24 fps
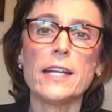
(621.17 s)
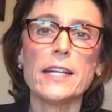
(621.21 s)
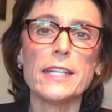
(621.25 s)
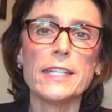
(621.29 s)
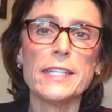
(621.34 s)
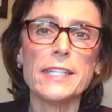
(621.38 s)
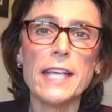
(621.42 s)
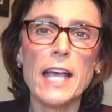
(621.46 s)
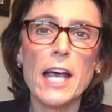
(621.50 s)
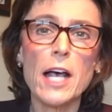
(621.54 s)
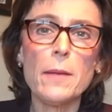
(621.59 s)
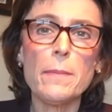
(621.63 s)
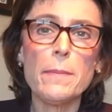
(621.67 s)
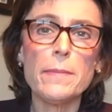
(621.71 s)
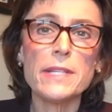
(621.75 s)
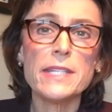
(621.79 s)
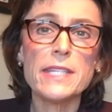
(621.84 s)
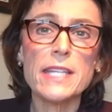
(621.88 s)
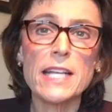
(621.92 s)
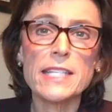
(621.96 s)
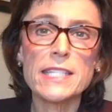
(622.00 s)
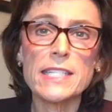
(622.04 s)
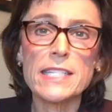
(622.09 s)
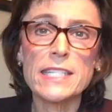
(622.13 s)
Yelp
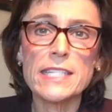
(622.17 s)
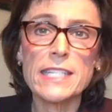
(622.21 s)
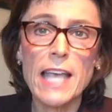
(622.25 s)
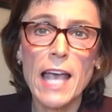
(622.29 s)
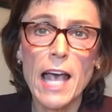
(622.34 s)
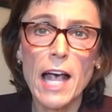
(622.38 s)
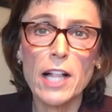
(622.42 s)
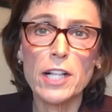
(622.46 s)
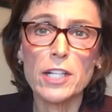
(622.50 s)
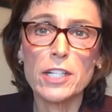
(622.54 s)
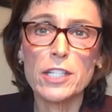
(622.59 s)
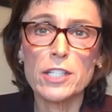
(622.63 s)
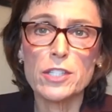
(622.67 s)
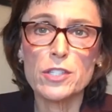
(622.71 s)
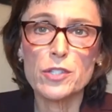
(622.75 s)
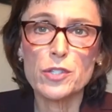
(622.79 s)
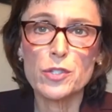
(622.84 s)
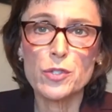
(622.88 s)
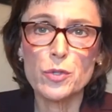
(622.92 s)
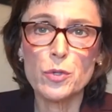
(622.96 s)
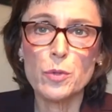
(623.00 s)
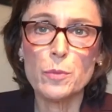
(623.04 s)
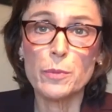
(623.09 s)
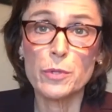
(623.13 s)
doesn't tell
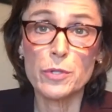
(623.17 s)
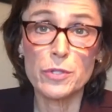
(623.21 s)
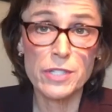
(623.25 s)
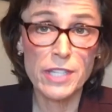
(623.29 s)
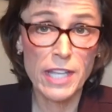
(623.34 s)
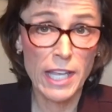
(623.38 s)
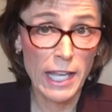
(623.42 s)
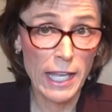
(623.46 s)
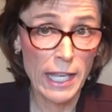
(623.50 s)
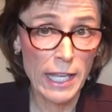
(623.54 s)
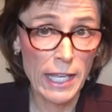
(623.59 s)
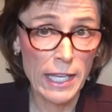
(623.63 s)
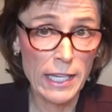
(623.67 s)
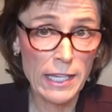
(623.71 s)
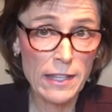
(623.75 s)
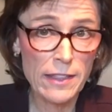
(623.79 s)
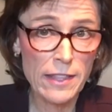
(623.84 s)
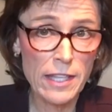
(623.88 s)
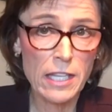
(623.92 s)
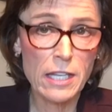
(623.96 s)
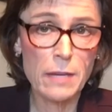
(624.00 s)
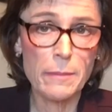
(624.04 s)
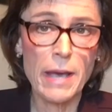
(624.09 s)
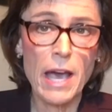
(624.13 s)
consumers
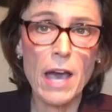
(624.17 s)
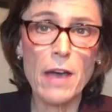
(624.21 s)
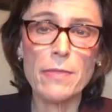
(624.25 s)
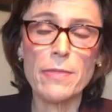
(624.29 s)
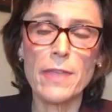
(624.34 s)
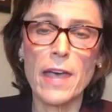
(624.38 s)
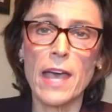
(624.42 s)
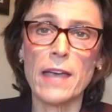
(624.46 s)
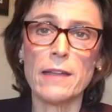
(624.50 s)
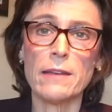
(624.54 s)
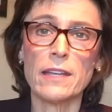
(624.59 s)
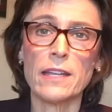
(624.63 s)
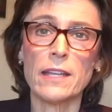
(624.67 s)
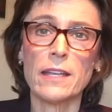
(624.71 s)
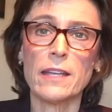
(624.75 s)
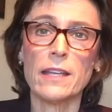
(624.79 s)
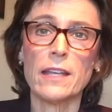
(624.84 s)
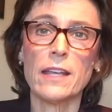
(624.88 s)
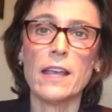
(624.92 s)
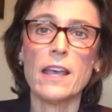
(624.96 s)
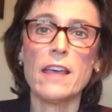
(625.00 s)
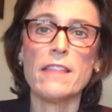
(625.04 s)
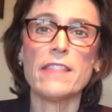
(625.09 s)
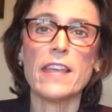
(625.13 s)
anything about that.
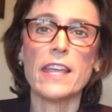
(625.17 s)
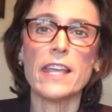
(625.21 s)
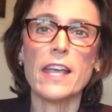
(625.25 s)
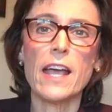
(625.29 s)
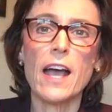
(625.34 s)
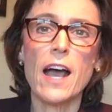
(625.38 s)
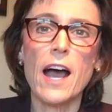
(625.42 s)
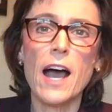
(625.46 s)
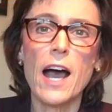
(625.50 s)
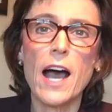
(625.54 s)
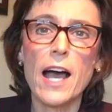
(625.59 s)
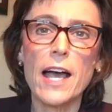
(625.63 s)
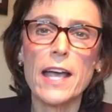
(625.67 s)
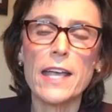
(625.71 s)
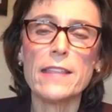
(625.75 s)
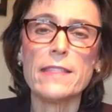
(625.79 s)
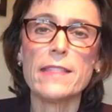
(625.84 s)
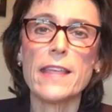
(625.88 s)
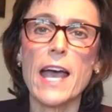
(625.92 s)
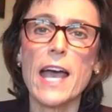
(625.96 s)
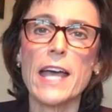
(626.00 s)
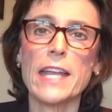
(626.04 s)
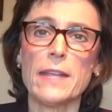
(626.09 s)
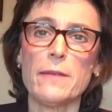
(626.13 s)
They hide
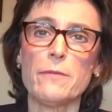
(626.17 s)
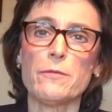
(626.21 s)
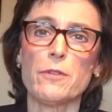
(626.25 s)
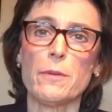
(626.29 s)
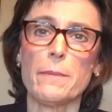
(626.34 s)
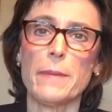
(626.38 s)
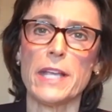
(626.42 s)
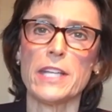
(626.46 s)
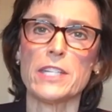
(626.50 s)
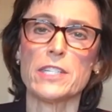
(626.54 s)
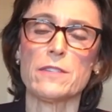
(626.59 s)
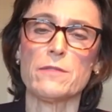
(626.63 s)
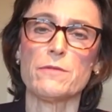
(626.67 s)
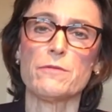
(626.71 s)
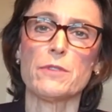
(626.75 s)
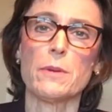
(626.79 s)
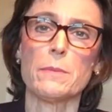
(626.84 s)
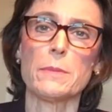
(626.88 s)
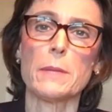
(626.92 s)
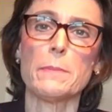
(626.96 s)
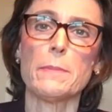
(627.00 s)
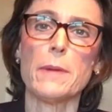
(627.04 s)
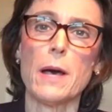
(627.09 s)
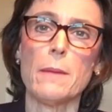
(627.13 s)
that information from
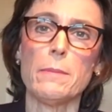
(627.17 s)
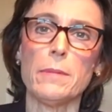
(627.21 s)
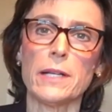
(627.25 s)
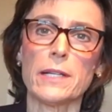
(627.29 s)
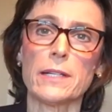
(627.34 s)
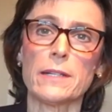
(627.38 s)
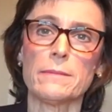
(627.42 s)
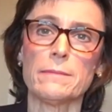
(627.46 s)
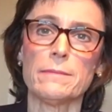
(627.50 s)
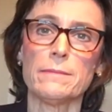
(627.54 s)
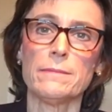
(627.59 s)
the public.